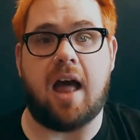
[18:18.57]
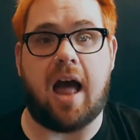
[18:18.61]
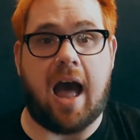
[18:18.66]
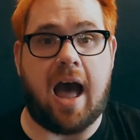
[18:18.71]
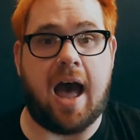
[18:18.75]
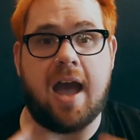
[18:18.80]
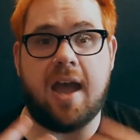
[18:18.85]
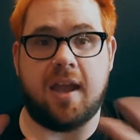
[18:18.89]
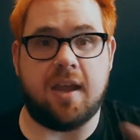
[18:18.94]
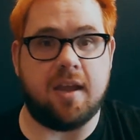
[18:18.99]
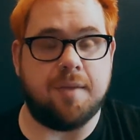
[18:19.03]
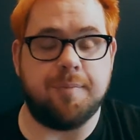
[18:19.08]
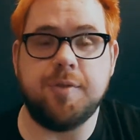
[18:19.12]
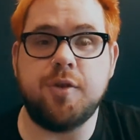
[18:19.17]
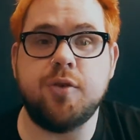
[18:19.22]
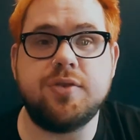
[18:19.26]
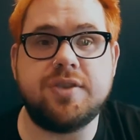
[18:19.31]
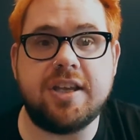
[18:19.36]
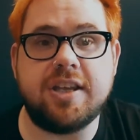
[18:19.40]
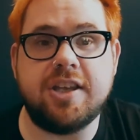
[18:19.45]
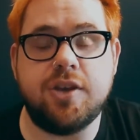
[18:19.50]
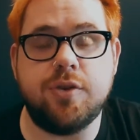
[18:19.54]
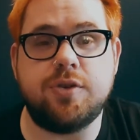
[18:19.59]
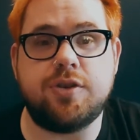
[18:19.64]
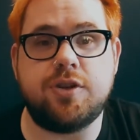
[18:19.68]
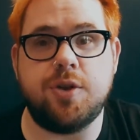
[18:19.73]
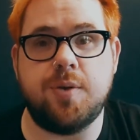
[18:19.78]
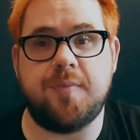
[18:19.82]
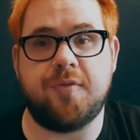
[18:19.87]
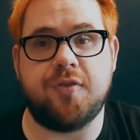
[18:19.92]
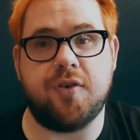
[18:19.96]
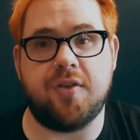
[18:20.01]
I am using
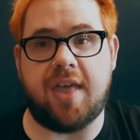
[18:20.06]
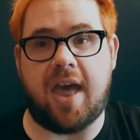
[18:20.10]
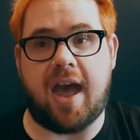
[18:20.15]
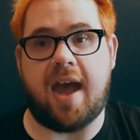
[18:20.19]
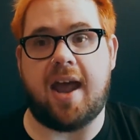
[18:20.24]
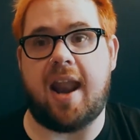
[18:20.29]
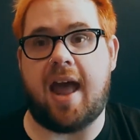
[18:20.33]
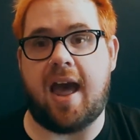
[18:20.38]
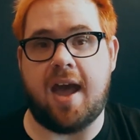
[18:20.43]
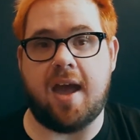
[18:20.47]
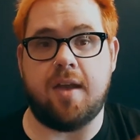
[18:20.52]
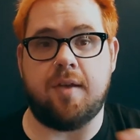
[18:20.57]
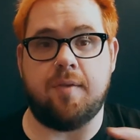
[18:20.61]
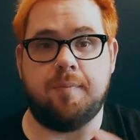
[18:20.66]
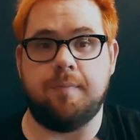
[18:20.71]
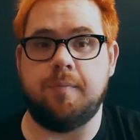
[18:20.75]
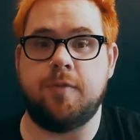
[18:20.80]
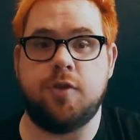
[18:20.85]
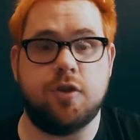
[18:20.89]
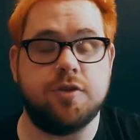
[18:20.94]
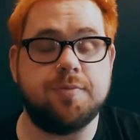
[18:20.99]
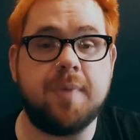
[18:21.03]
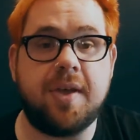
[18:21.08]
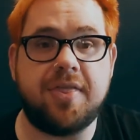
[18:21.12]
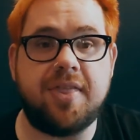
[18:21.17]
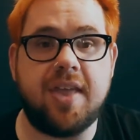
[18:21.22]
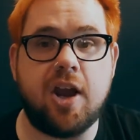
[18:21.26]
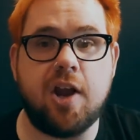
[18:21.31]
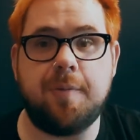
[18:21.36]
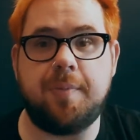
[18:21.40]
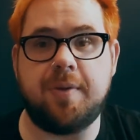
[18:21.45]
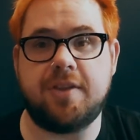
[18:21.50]
YouTube for that. I use my
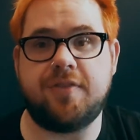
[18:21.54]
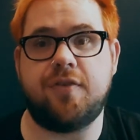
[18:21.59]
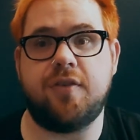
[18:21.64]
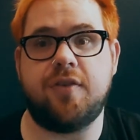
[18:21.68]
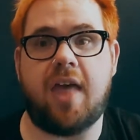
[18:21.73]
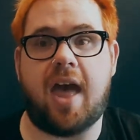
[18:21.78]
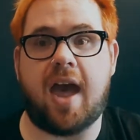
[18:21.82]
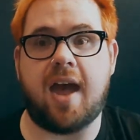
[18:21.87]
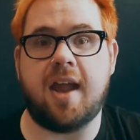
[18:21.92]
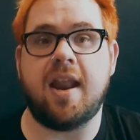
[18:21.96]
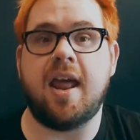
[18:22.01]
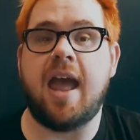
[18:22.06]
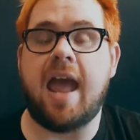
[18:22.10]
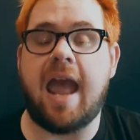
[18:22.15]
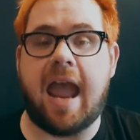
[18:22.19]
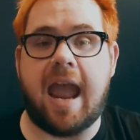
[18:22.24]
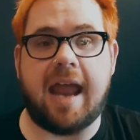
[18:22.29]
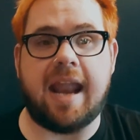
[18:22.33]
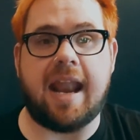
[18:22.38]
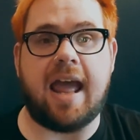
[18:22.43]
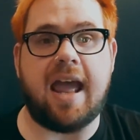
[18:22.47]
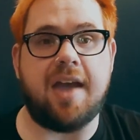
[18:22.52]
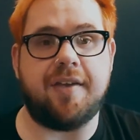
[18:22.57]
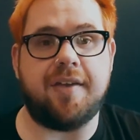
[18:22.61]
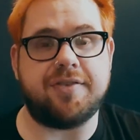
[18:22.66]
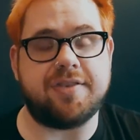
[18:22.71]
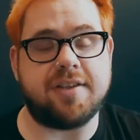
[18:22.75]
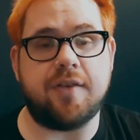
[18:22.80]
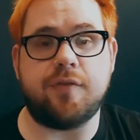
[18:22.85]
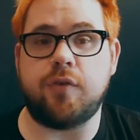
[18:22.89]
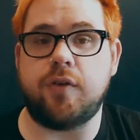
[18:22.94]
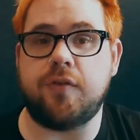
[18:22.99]
therapist for that. And I have
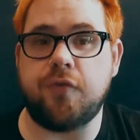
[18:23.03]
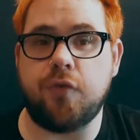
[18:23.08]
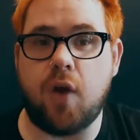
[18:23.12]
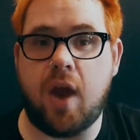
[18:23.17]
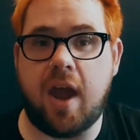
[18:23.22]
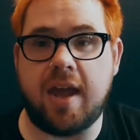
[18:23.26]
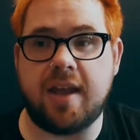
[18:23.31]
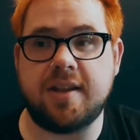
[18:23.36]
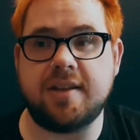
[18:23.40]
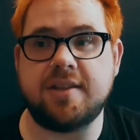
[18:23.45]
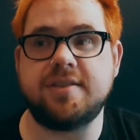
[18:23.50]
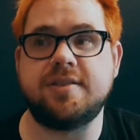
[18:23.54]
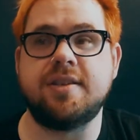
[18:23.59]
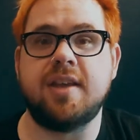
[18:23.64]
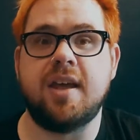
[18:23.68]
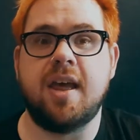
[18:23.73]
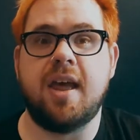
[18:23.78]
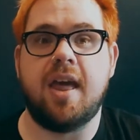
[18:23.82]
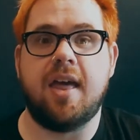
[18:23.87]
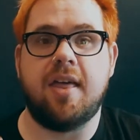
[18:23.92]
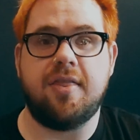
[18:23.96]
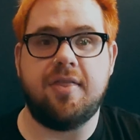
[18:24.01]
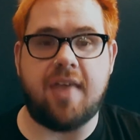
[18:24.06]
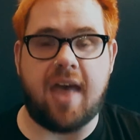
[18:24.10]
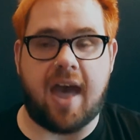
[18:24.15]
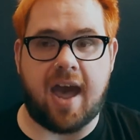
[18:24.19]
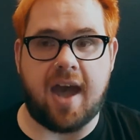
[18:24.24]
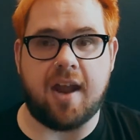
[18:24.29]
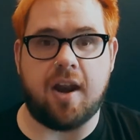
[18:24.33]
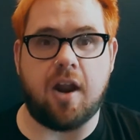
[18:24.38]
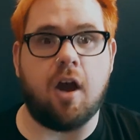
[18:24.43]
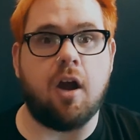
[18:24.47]
several friends
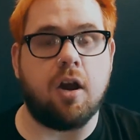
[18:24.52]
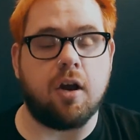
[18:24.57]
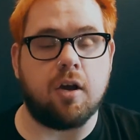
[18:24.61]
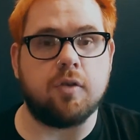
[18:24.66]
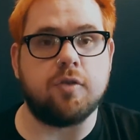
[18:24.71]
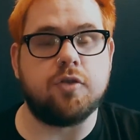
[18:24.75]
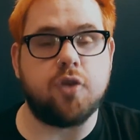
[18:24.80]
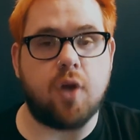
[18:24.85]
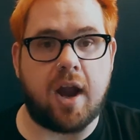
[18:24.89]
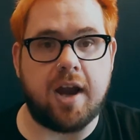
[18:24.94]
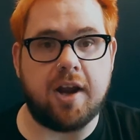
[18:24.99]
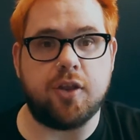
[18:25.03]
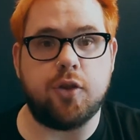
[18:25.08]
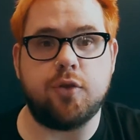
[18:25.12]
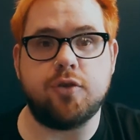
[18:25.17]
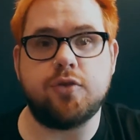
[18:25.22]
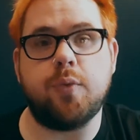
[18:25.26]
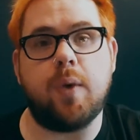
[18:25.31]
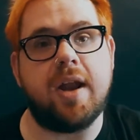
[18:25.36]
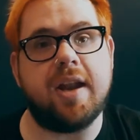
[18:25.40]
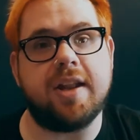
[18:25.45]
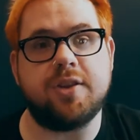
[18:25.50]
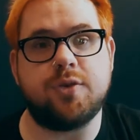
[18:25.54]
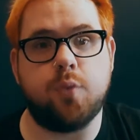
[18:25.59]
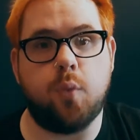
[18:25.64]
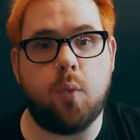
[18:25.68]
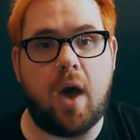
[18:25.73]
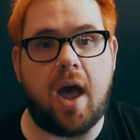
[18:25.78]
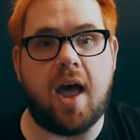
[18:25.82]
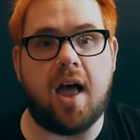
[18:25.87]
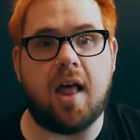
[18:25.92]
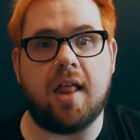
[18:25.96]
that are trying to lose weight as
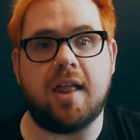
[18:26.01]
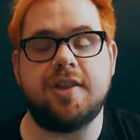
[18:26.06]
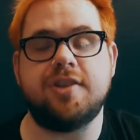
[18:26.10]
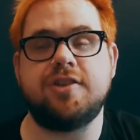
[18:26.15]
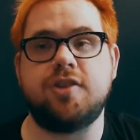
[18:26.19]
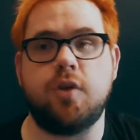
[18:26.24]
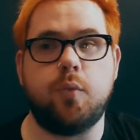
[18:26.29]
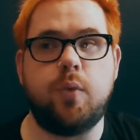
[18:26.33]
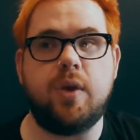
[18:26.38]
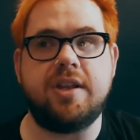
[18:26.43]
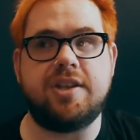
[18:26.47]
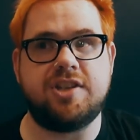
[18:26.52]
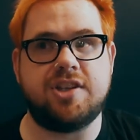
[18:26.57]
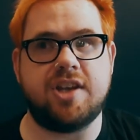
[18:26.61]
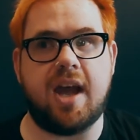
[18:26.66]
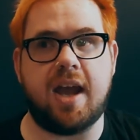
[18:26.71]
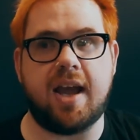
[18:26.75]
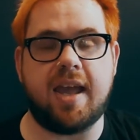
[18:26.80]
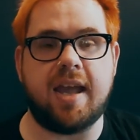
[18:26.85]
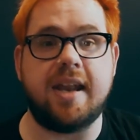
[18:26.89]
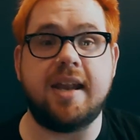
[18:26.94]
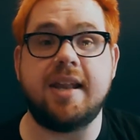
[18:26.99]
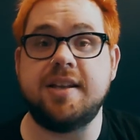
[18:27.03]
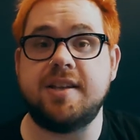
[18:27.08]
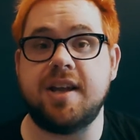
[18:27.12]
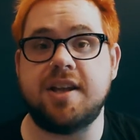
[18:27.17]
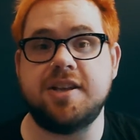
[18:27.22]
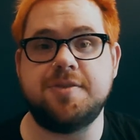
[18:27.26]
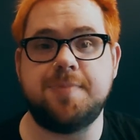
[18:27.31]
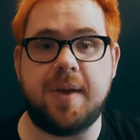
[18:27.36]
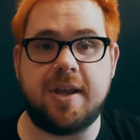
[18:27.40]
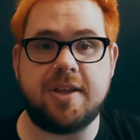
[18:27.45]
well. And so we check in and
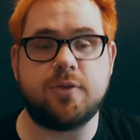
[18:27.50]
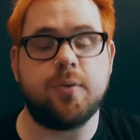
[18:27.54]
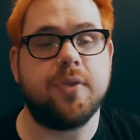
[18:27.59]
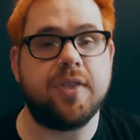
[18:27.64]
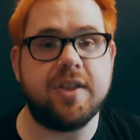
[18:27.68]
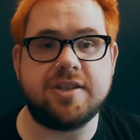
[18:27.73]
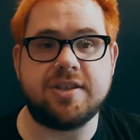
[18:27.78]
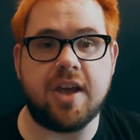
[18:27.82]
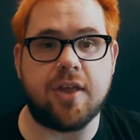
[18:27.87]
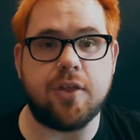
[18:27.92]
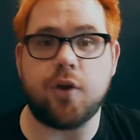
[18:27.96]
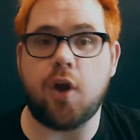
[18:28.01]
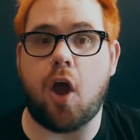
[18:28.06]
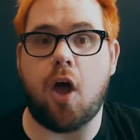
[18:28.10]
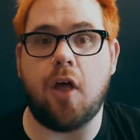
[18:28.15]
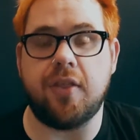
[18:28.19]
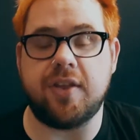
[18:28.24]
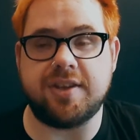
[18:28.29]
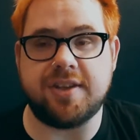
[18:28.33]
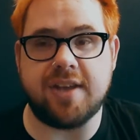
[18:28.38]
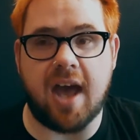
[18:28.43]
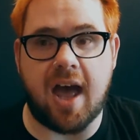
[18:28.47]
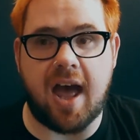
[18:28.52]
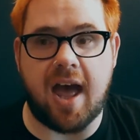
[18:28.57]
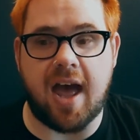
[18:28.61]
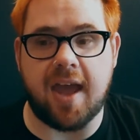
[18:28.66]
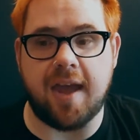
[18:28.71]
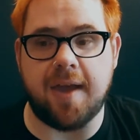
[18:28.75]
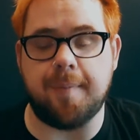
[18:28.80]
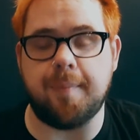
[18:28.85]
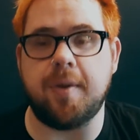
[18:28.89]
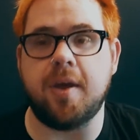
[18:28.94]
touch base with each other all the
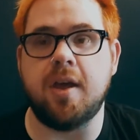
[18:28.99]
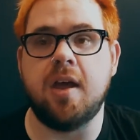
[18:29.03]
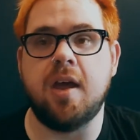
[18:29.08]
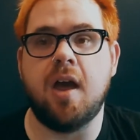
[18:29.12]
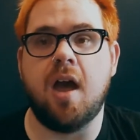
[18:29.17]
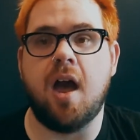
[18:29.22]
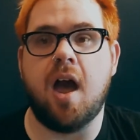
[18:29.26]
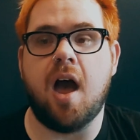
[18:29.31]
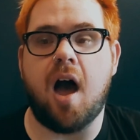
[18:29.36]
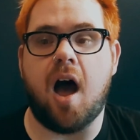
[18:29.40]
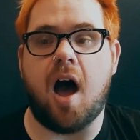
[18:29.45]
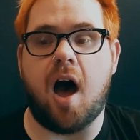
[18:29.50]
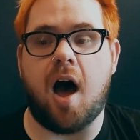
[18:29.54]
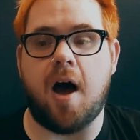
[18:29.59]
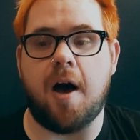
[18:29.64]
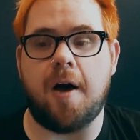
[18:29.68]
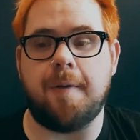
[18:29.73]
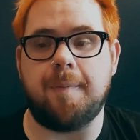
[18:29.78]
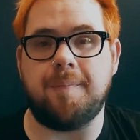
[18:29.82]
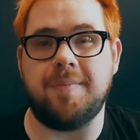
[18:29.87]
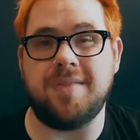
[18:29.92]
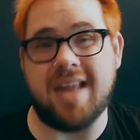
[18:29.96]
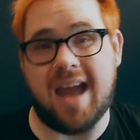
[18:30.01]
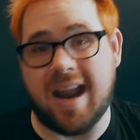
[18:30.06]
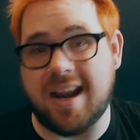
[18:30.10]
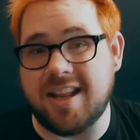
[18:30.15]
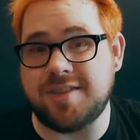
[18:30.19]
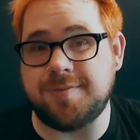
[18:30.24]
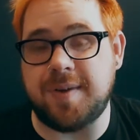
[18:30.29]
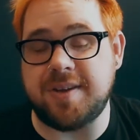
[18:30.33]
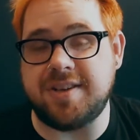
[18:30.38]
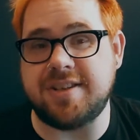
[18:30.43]
time. Um, not
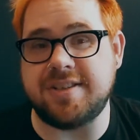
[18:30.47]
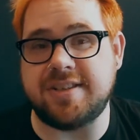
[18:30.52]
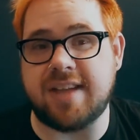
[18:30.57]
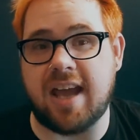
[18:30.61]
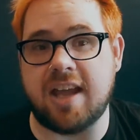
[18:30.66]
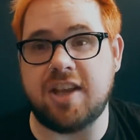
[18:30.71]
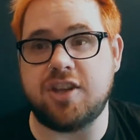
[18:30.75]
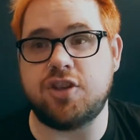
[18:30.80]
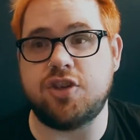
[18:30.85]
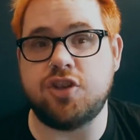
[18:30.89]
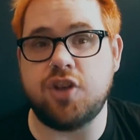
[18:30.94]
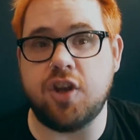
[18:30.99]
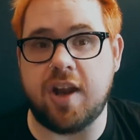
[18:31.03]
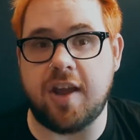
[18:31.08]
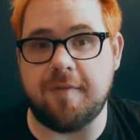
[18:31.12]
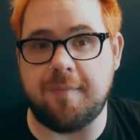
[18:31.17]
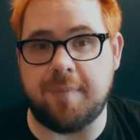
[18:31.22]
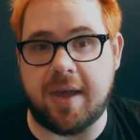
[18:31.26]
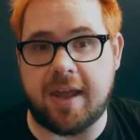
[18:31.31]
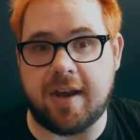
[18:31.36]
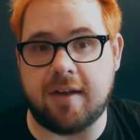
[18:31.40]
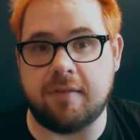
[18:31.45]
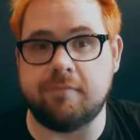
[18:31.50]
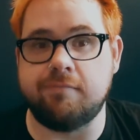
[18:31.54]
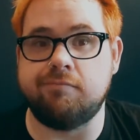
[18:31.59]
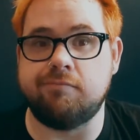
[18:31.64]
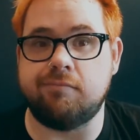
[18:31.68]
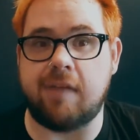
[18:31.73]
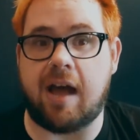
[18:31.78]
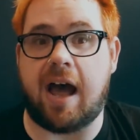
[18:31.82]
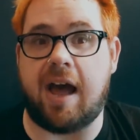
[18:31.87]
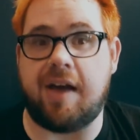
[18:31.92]
as much as I should have been,
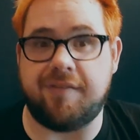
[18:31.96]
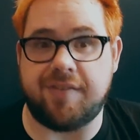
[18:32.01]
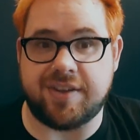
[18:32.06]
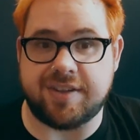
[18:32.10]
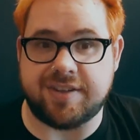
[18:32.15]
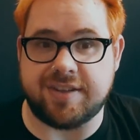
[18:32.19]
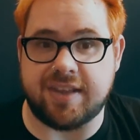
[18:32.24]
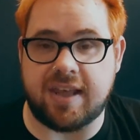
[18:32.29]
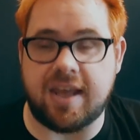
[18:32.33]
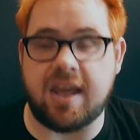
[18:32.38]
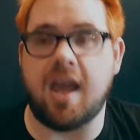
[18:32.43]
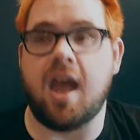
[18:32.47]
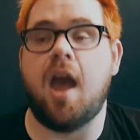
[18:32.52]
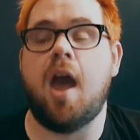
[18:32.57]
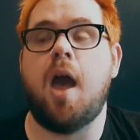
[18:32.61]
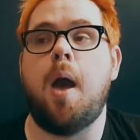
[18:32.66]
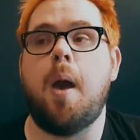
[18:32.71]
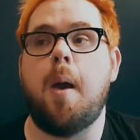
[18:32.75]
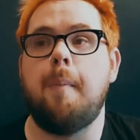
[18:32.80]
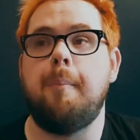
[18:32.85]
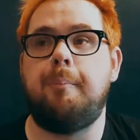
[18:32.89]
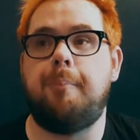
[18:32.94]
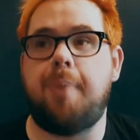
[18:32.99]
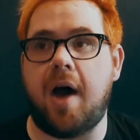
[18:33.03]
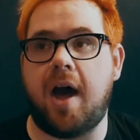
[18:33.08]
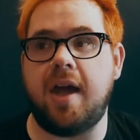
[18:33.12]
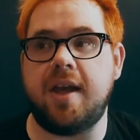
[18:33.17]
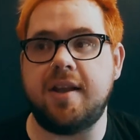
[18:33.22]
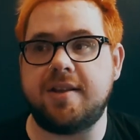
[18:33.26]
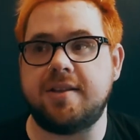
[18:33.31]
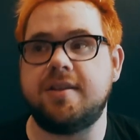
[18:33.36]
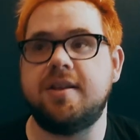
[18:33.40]
obviously,
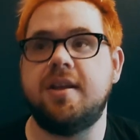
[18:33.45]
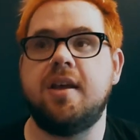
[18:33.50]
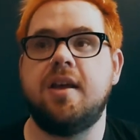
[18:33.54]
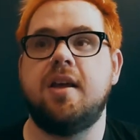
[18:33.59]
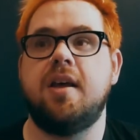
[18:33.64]
but